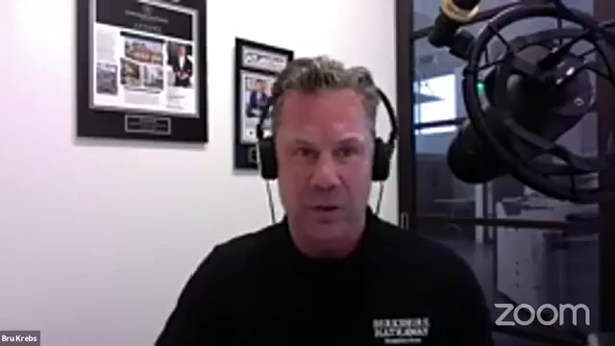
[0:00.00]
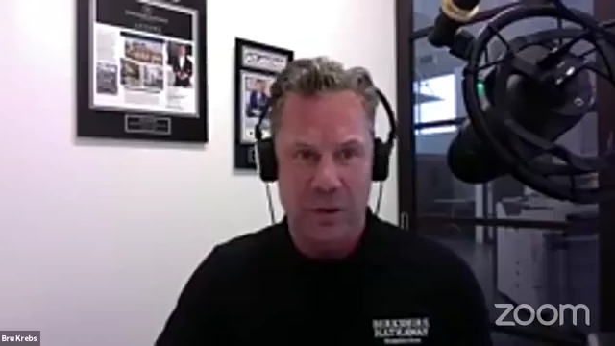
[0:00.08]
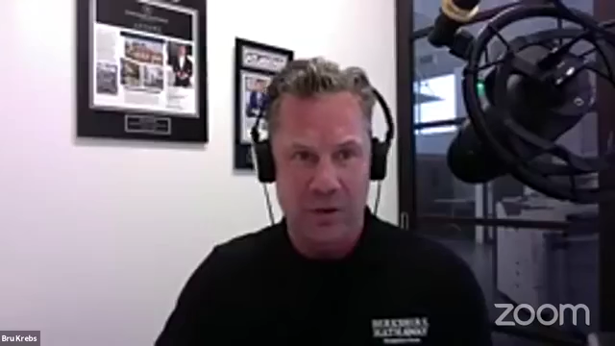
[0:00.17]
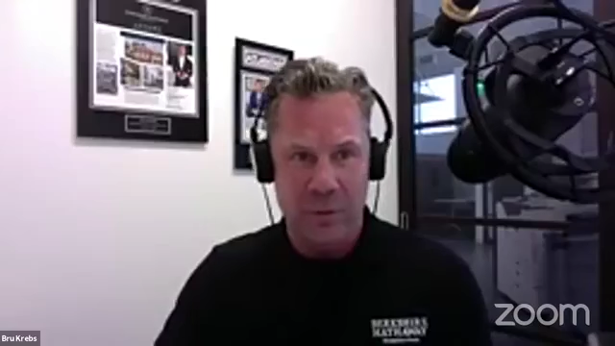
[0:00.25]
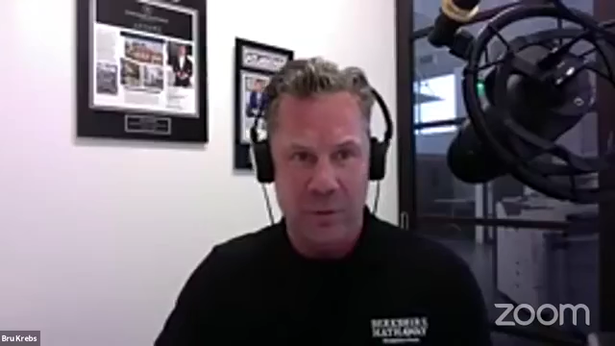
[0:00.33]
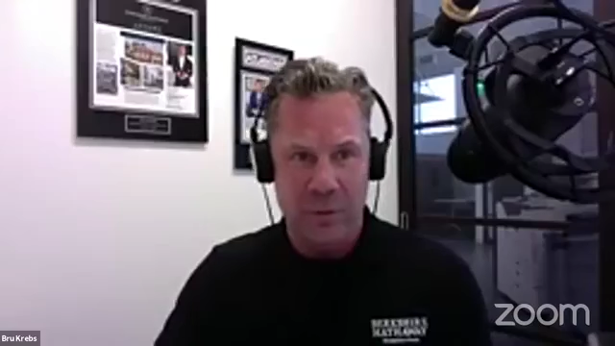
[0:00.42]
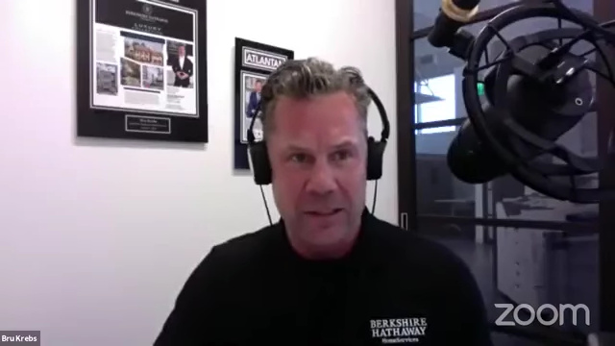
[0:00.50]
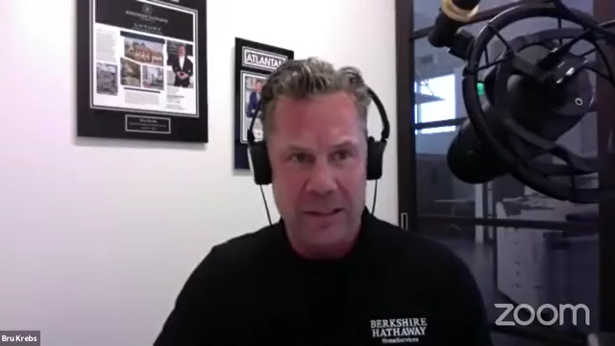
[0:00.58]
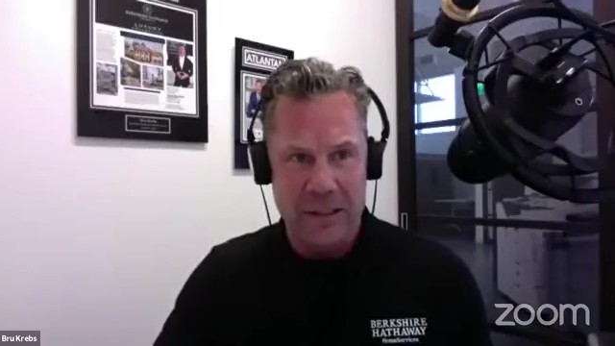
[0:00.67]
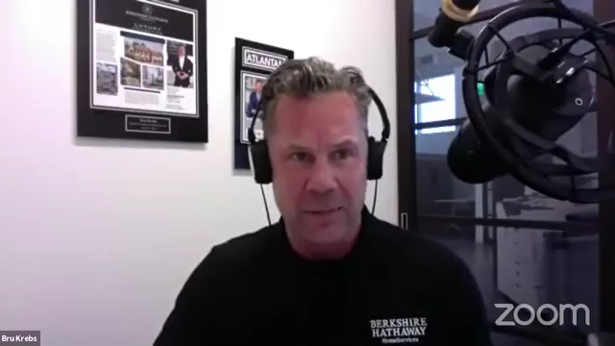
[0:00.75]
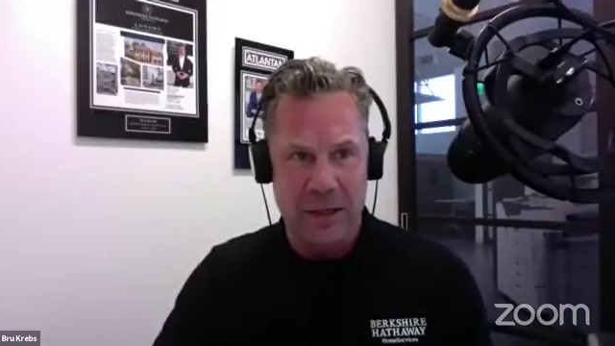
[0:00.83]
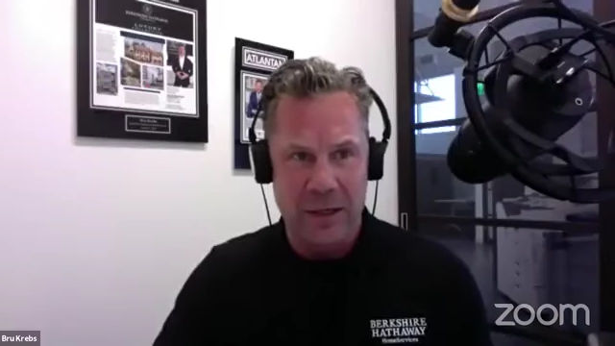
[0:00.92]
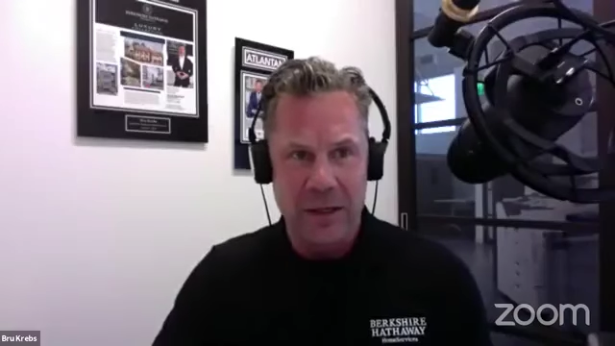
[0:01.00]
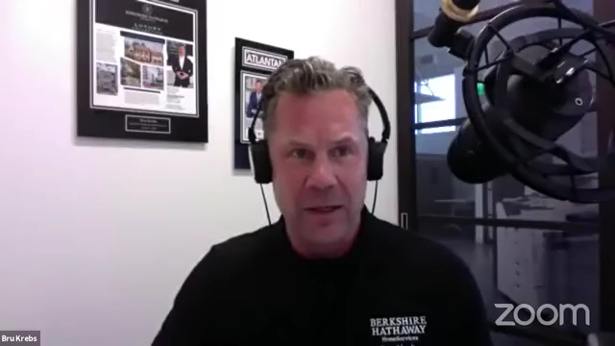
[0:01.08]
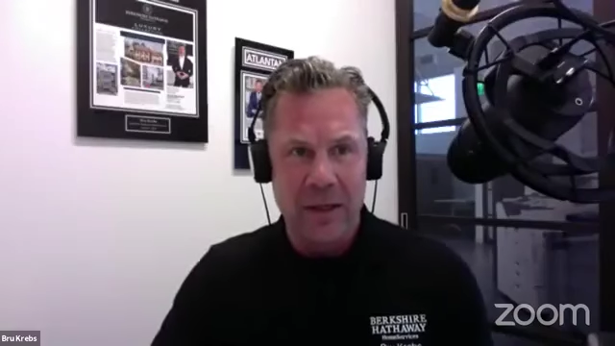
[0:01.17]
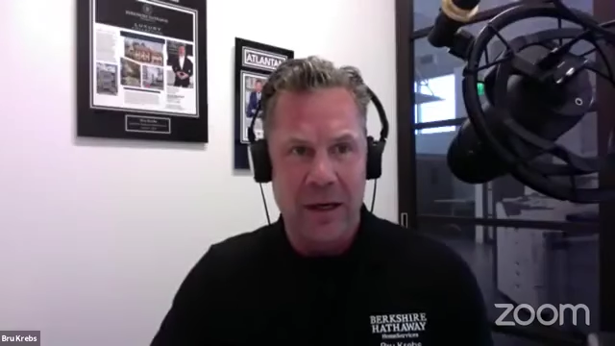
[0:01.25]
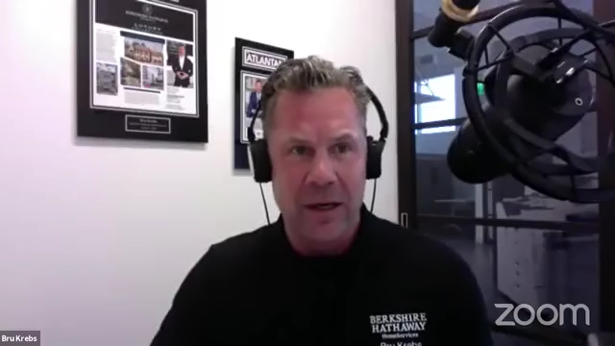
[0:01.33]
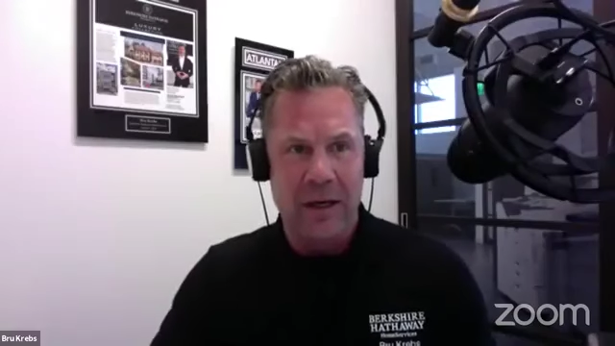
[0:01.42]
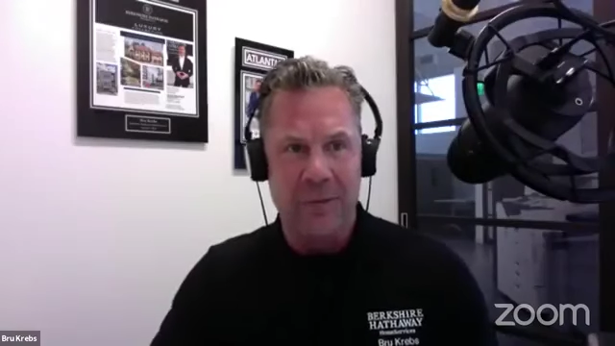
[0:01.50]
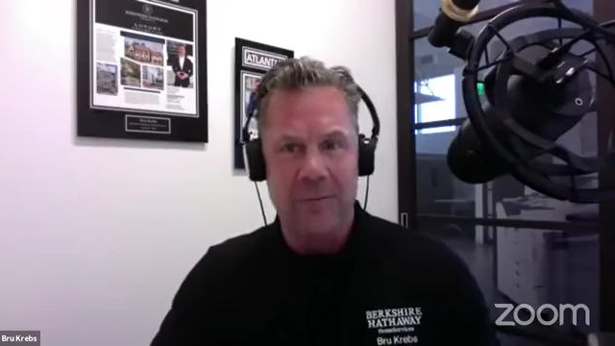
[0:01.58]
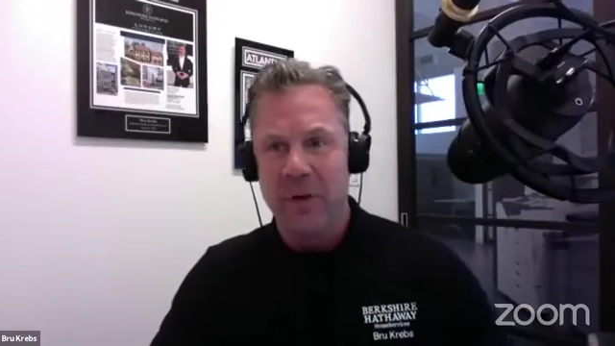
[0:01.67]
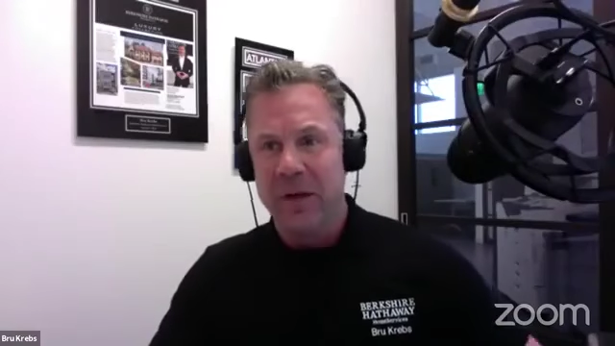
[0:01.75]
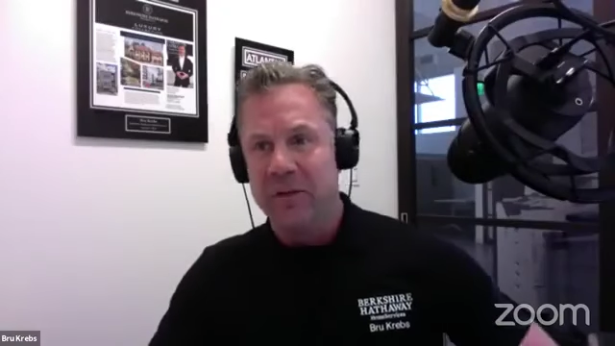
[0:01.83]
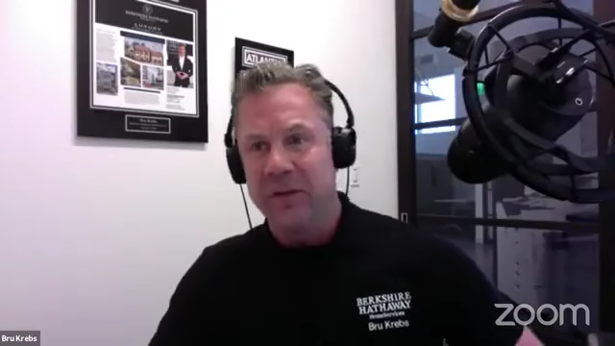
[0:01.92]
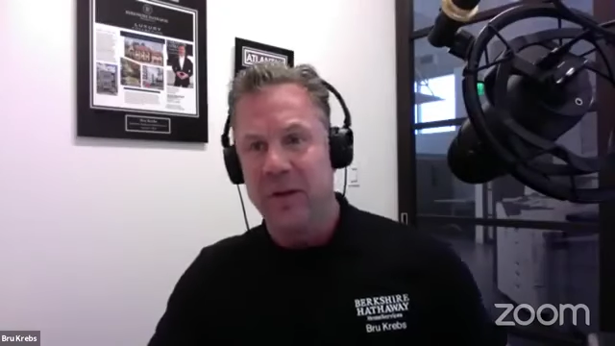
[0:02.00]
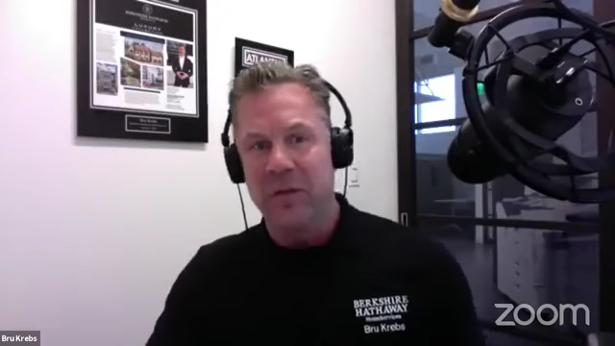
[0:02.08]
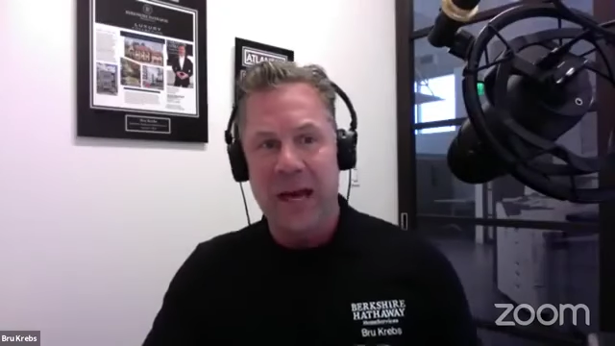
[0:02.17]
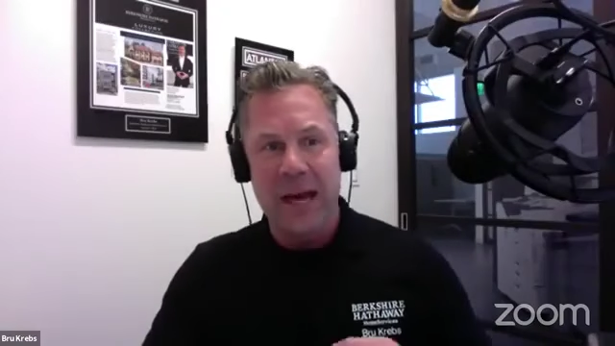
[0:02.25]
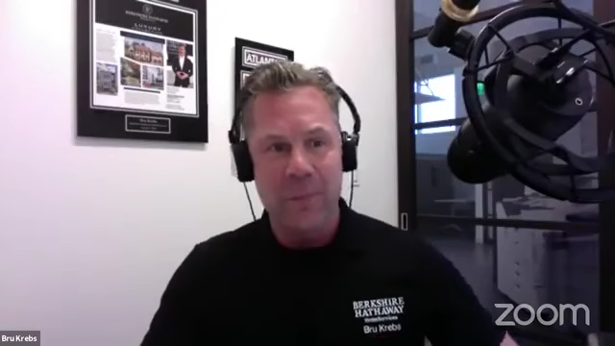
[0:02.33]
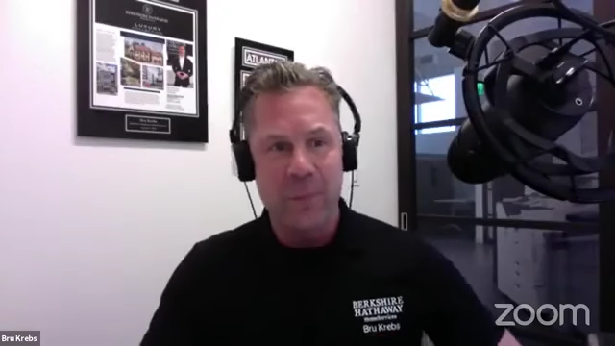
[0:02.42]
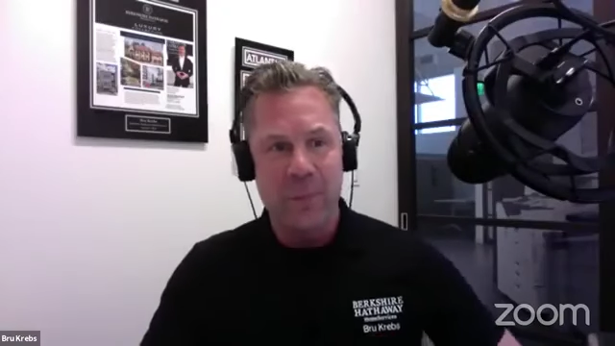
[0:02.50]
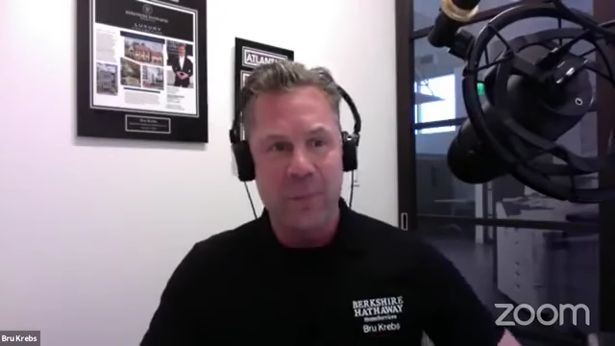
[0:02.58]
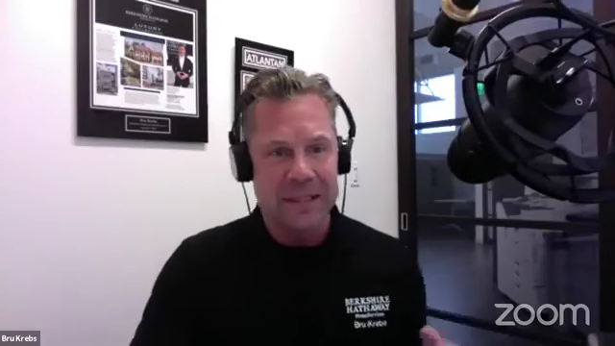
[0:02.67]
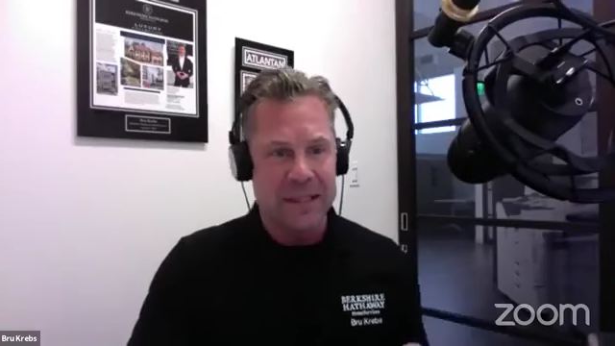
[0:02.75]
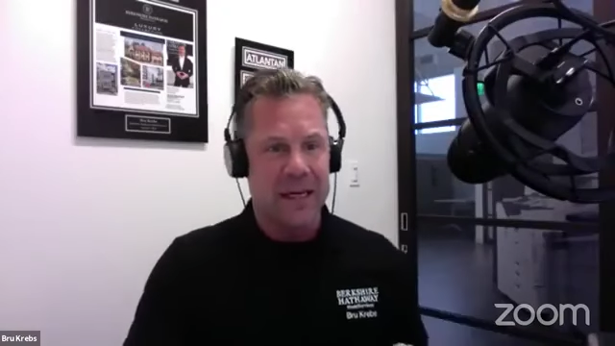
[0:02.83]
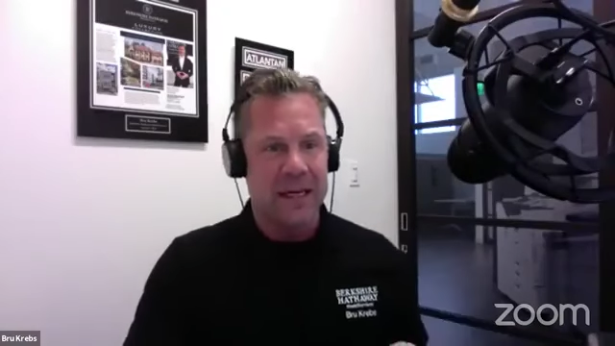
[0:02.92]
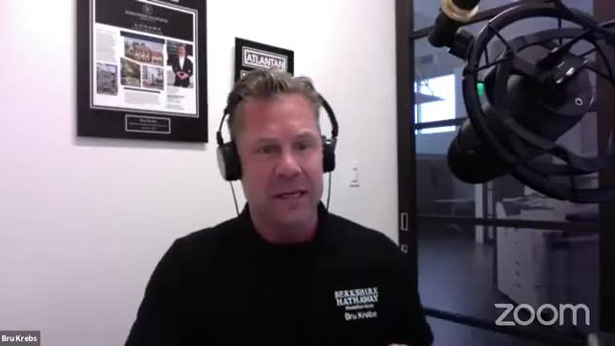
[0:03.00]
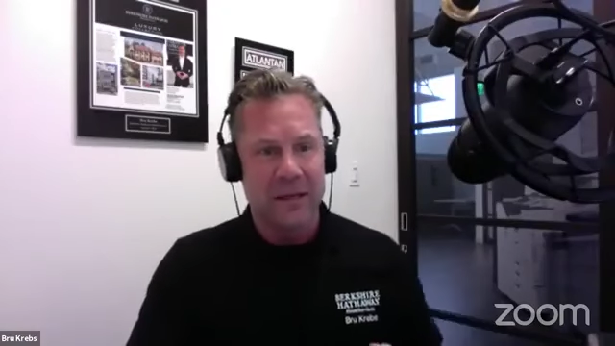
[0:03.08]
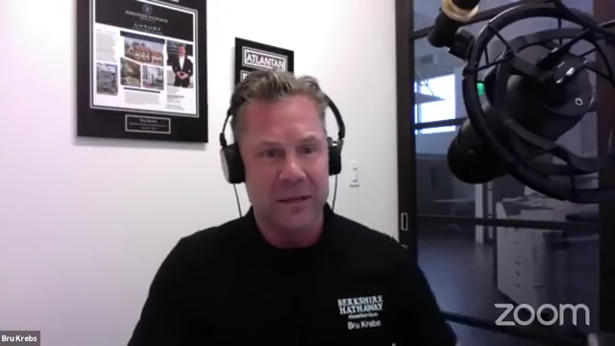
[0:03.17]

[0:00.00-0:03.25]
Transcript: of the pandemic. So that being said,